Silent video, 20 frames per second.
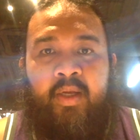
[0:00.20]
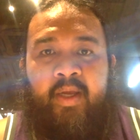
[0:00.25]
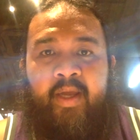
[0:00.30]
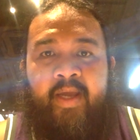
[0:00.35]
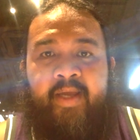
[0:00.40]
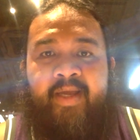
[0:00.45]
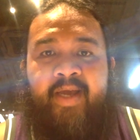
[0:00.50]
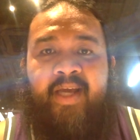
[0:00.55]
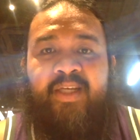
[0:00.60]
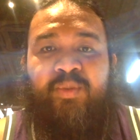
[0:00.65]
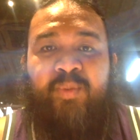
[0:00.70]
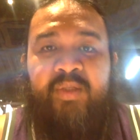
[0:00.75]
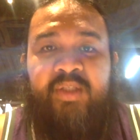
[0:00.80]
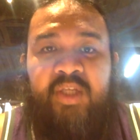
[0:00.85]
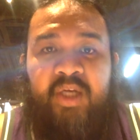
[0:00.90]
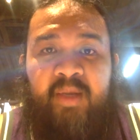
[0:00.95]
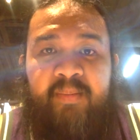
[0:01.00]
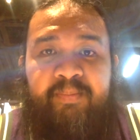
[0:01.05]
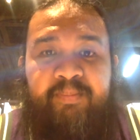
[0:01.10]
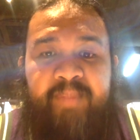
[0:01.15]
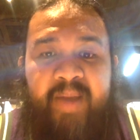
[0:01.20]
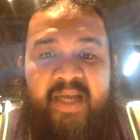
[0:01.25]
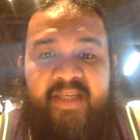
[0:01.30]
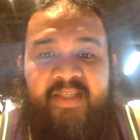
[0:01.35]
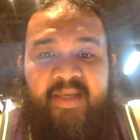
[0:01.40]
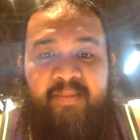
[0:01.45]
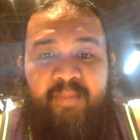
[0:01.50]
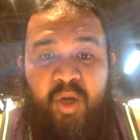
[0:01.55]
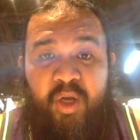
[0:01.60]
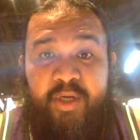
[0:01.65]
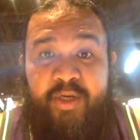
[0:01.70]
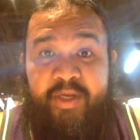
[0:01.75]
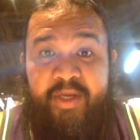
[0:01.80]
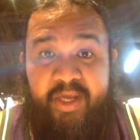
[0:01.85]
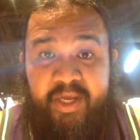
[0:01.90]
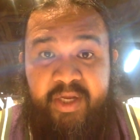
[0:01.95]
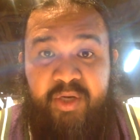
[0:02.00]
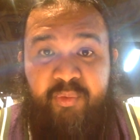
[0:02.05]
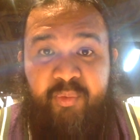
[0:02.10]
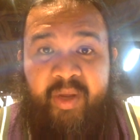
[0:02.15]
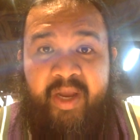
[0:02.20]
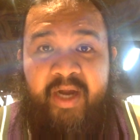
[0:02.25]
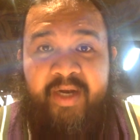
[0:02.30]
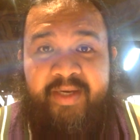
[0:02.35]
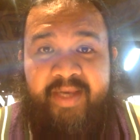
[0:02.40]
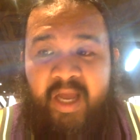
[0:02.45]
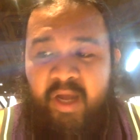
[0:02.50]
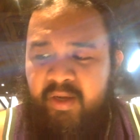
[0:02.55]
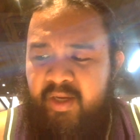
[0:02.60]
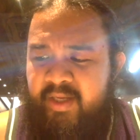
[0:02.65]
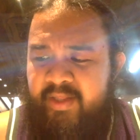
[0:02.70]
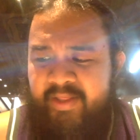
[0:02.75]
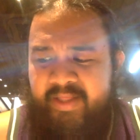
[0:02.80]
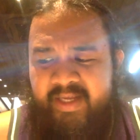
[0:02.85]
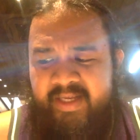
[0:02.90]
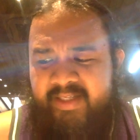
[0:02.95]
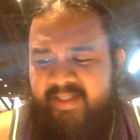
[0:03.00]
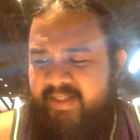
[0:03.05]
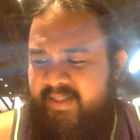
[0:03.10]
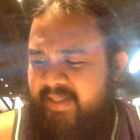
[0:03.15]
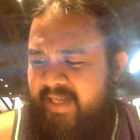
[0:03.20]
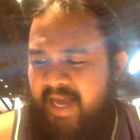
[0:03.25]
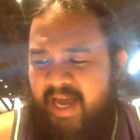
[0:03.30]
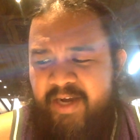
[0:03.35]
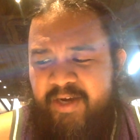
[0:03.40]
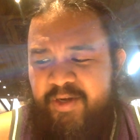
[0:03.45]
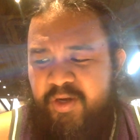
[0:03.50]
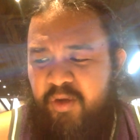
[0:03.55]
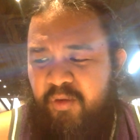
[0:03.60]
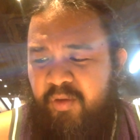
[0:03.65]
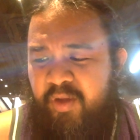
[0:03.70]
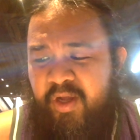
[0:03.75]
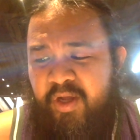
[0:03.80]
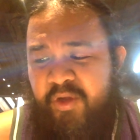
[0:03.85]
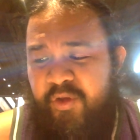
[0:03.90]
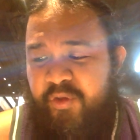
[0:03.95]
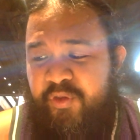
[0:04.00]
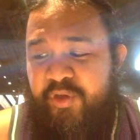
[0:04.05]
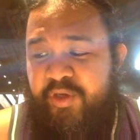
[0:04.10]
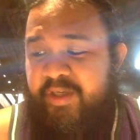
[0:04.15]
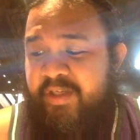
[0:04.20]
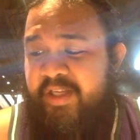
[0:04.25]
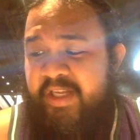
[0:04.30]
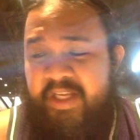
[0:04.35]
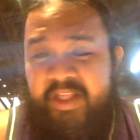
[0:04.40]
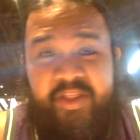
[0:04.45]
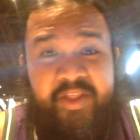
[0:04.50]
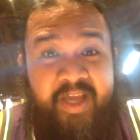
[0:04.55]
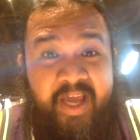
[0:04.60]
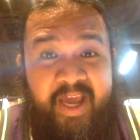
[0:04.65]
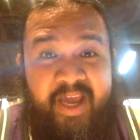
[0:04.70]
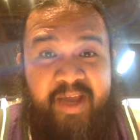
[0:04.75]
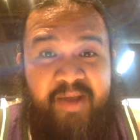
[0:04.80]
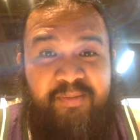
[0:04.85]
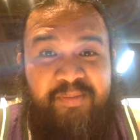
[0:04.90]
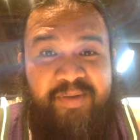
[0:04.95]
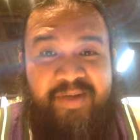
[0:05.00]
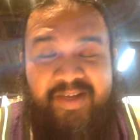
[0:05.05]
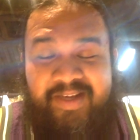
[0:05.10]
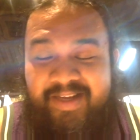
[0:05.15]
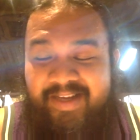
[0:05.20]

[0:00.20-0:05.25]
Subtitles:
Hey guys, what's up? Passe Baller here. We are now on this, I don't know, 13th game?